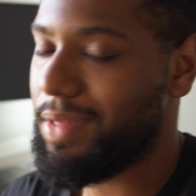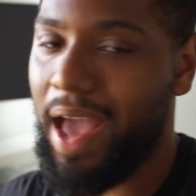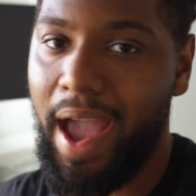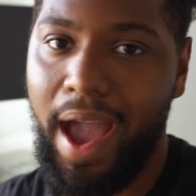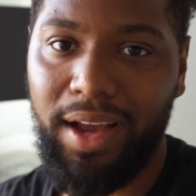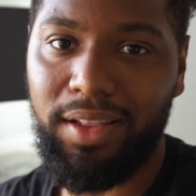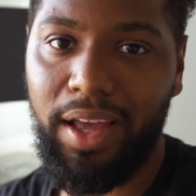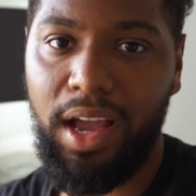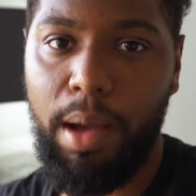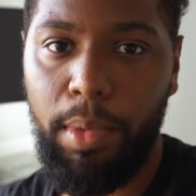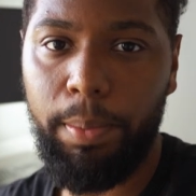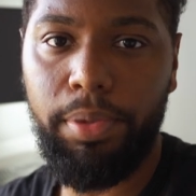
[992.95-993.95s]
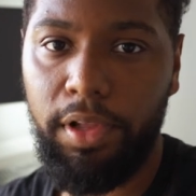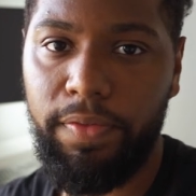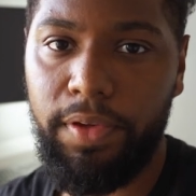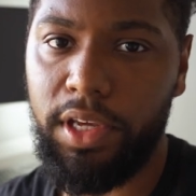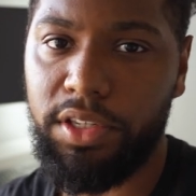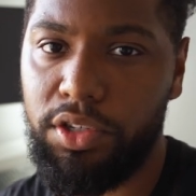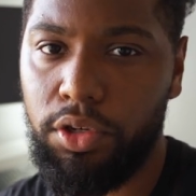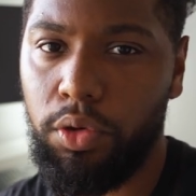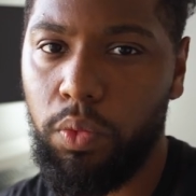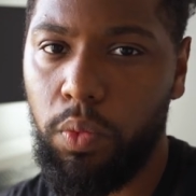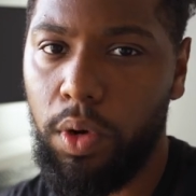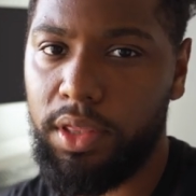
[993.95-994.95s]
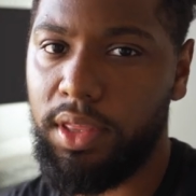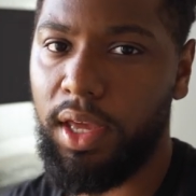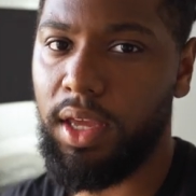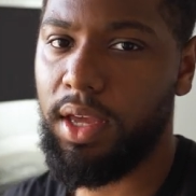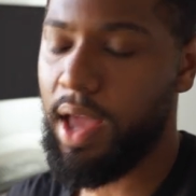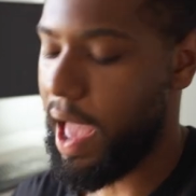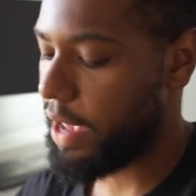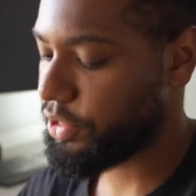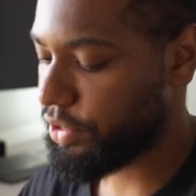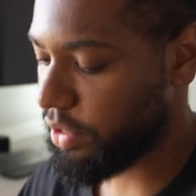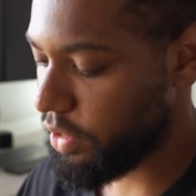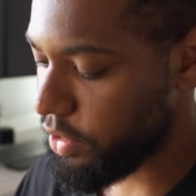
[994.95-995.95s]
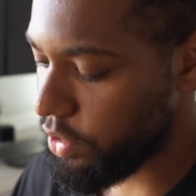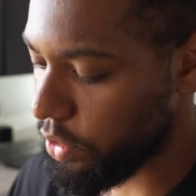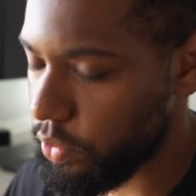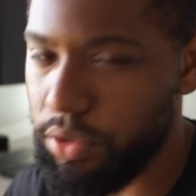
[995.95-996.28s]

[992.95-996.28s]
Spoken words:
I act like I'm oblivious to what they actually do.